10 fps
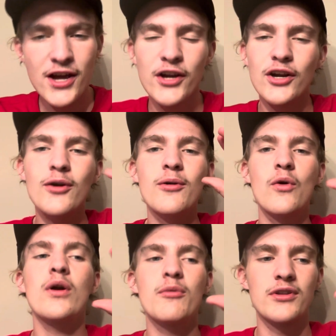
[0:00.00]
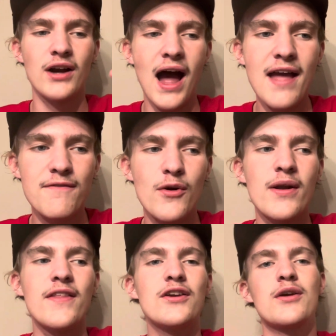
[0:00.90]
You're going to record it with your iPhone, and then
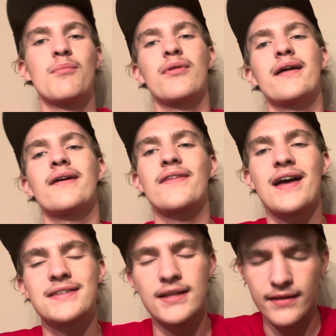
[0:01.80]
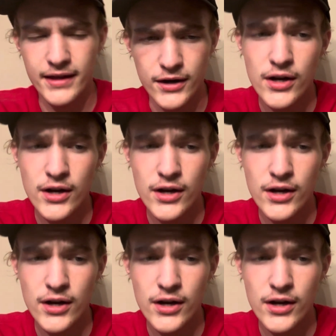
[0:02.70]
you can play it on the headset later.